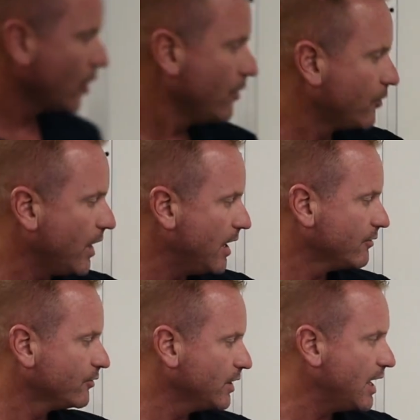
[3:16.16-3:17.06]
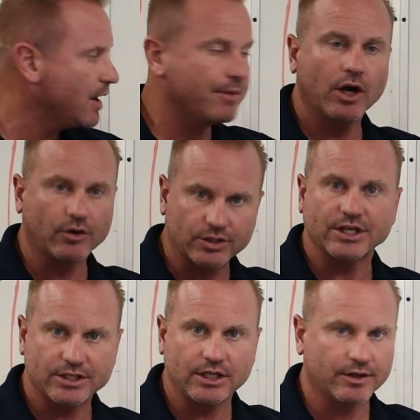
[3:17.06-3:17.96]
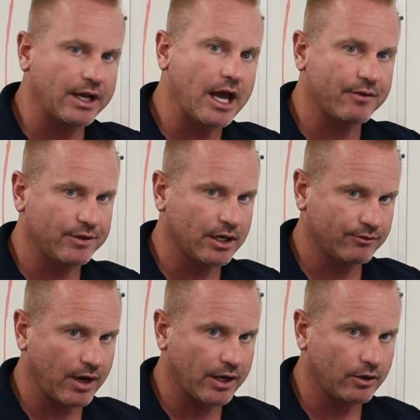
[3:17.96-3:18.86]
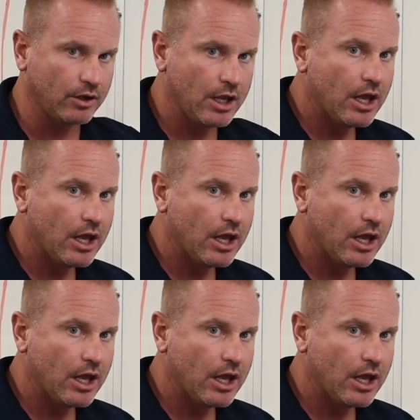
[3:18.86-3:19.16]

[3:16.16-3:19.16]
for every ml or cc that I have in that vial.